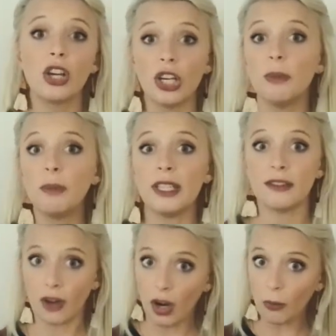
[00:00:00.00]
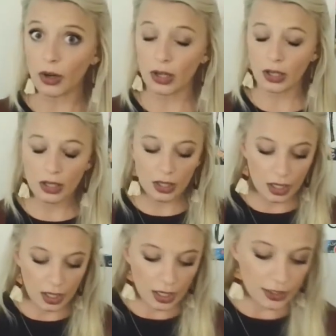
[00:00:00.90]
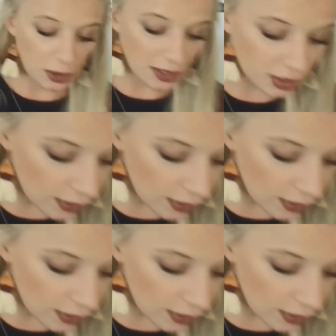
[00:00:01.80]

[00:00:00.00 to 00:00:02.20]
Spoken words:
good piece of artwork. So let's go